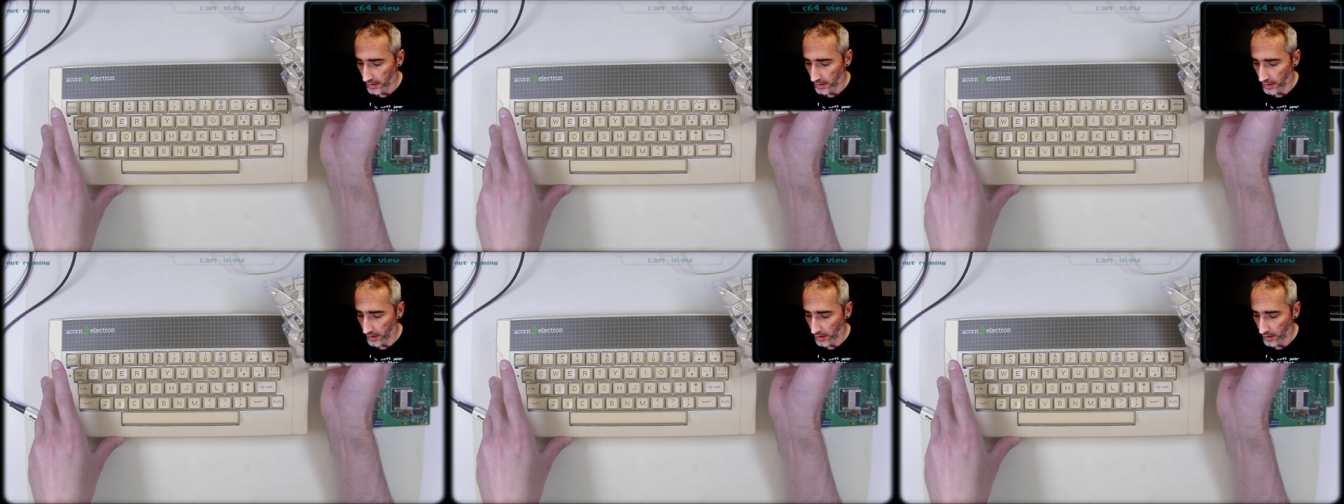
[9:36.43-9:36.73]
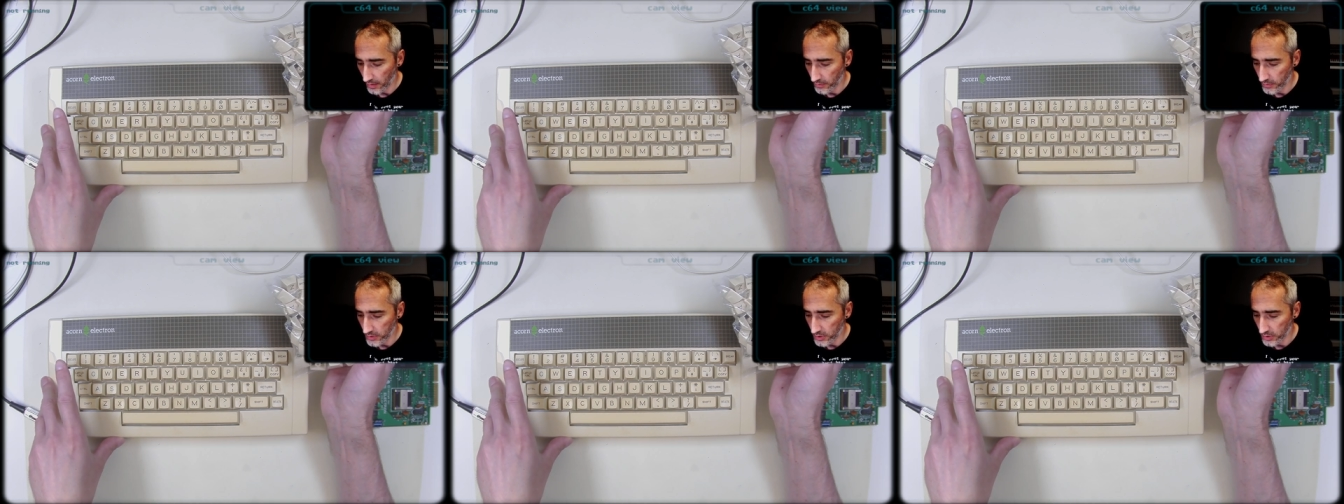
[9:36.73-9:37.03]

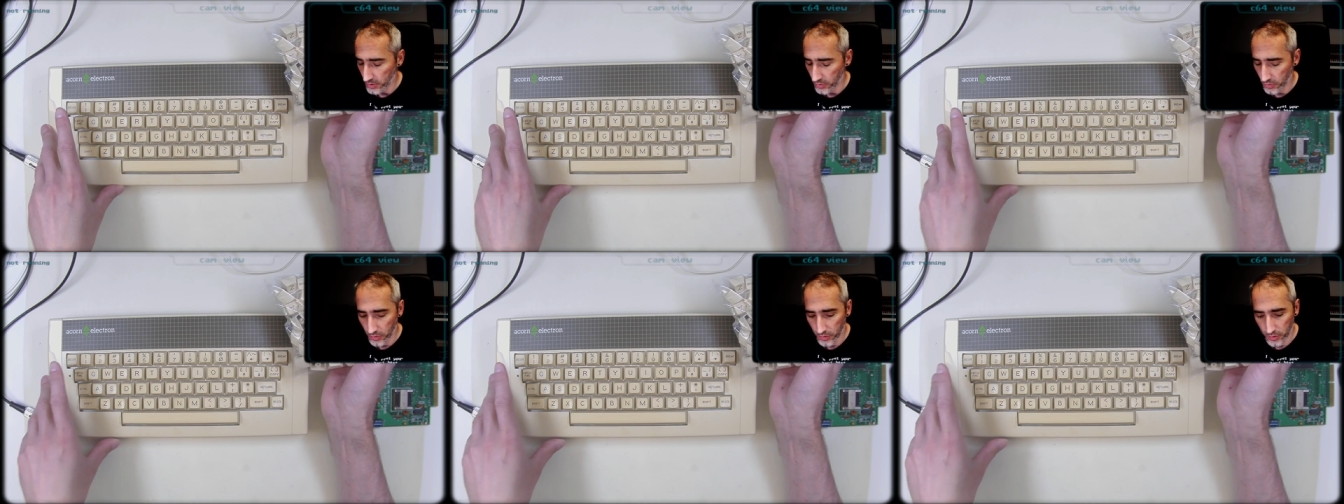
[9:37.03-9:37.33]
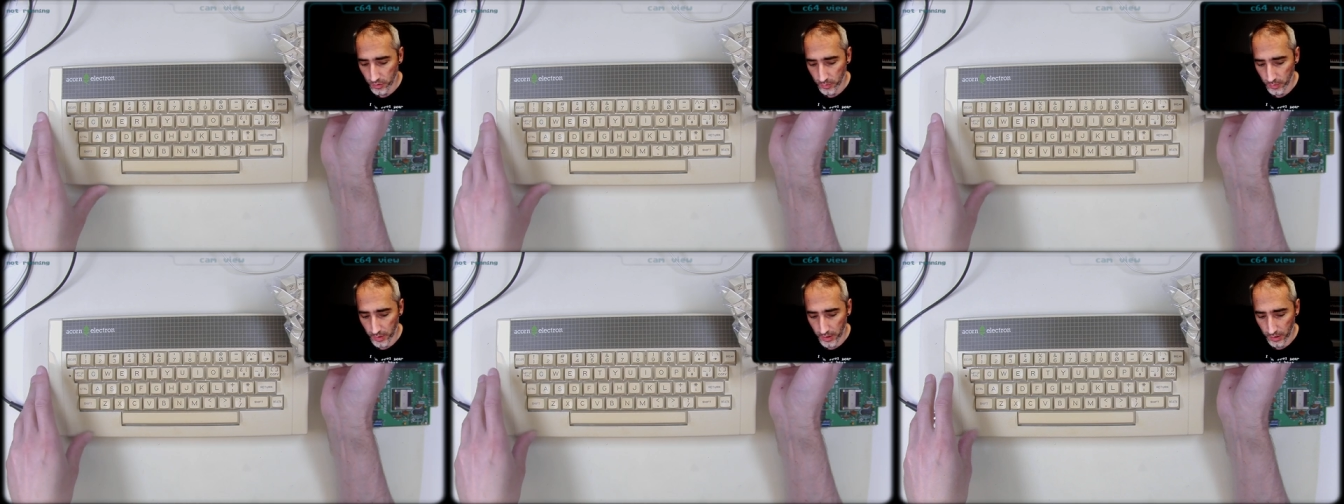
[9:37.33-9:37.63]
Uh, which is
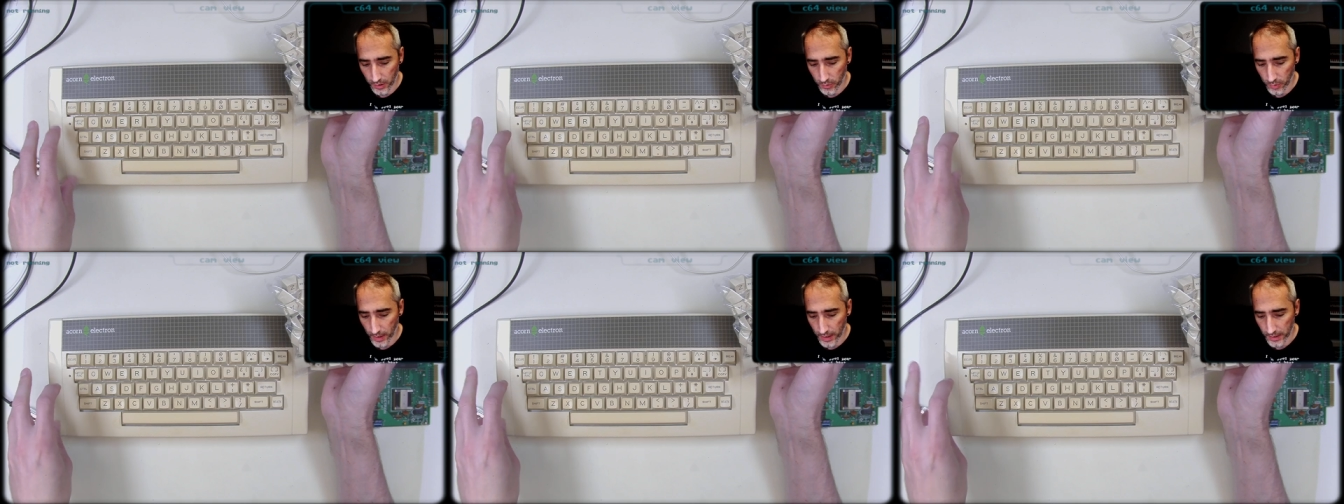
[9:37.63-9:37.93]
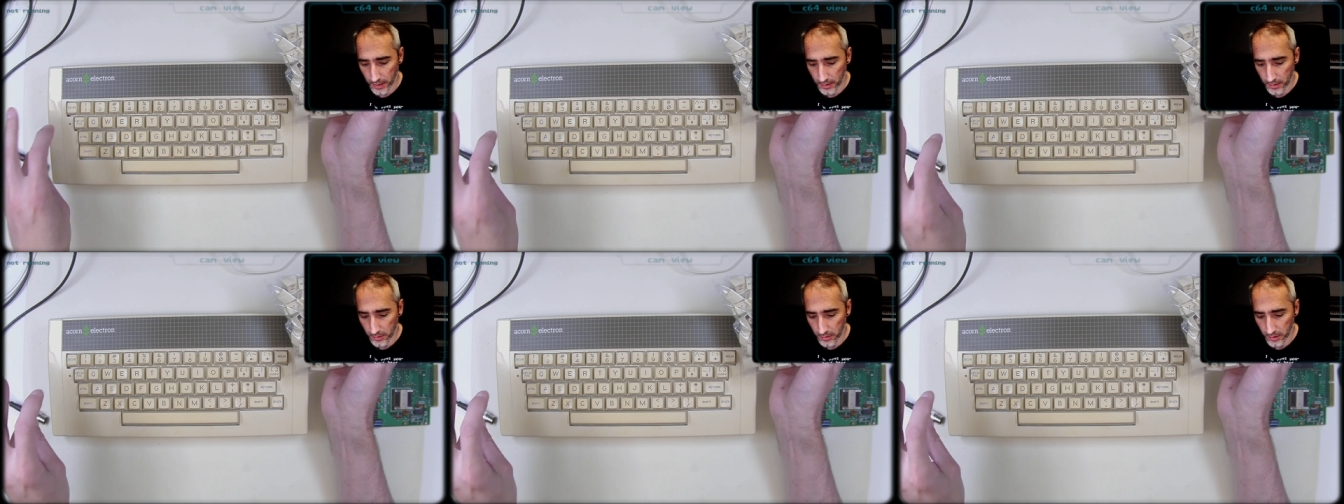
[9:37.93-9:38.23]
going to be
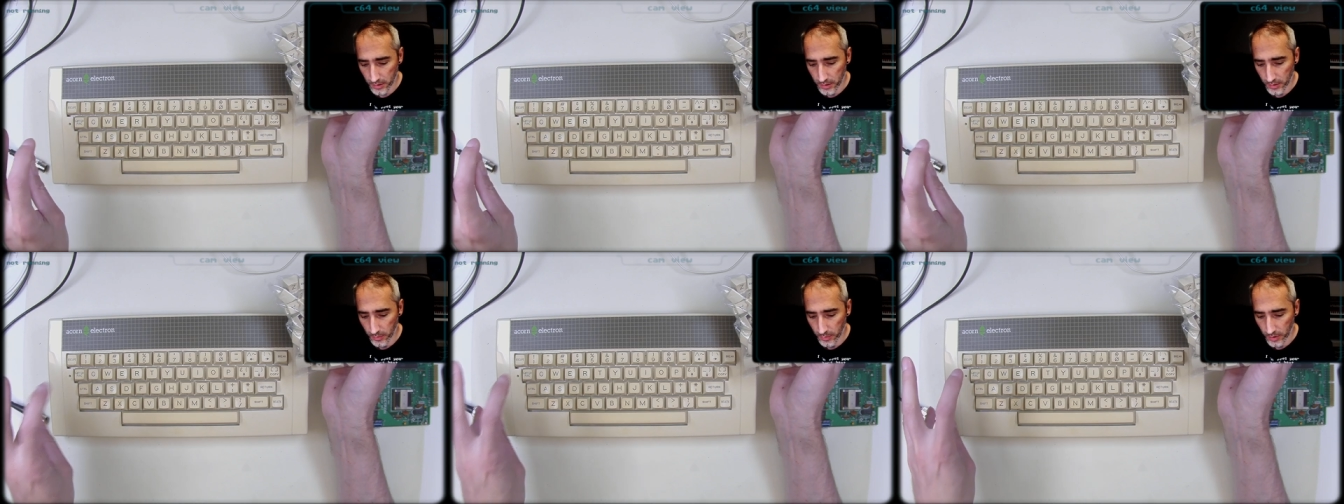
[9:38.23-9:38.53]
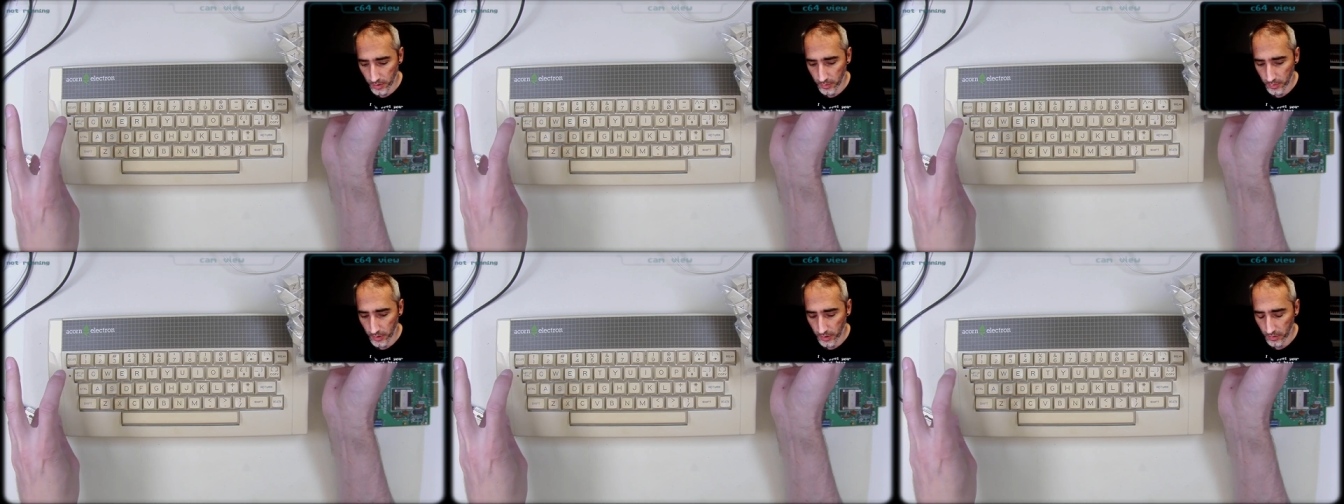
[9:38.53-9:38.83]
quite
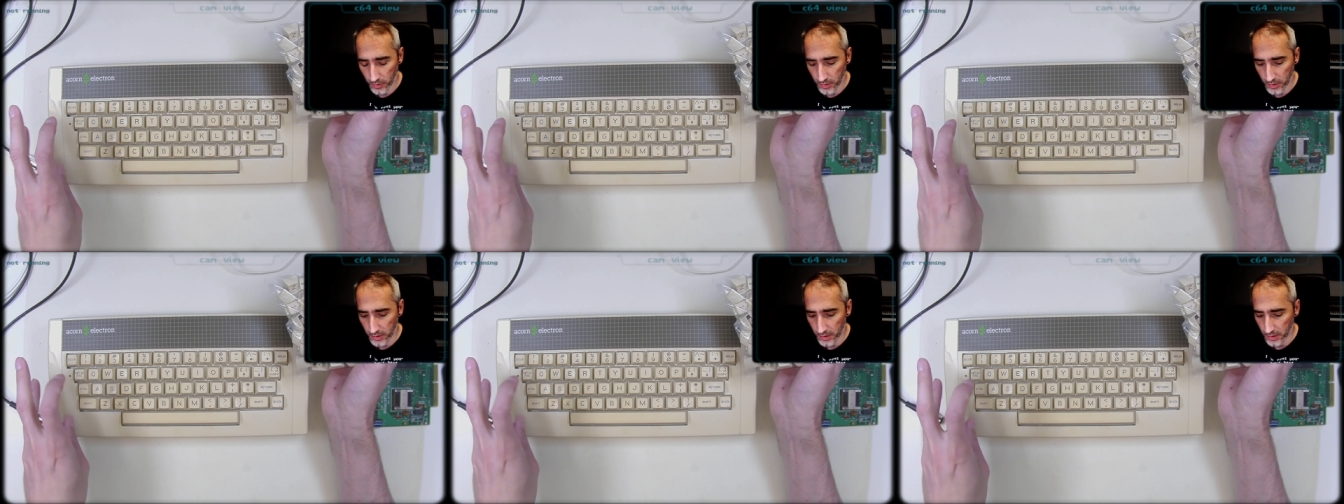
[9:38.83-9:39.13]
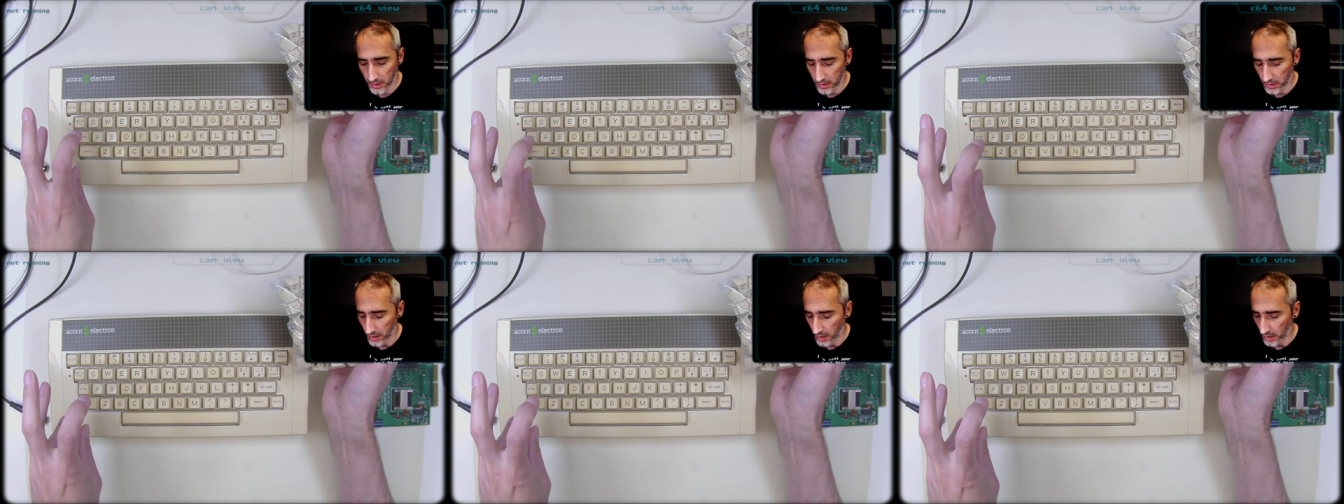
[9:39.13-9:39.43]
simple
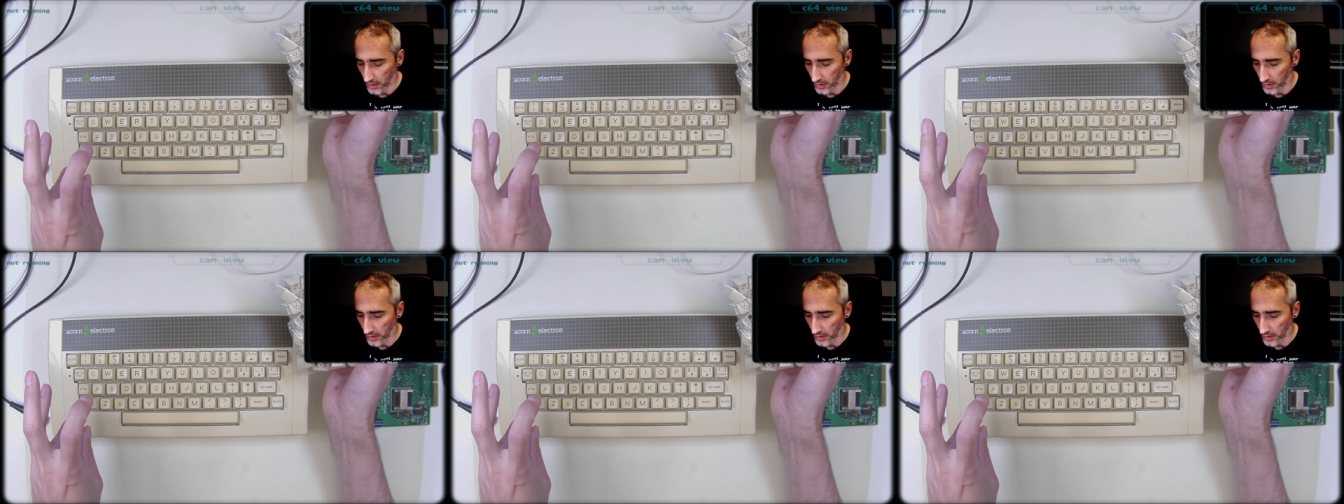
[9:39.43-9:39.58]
because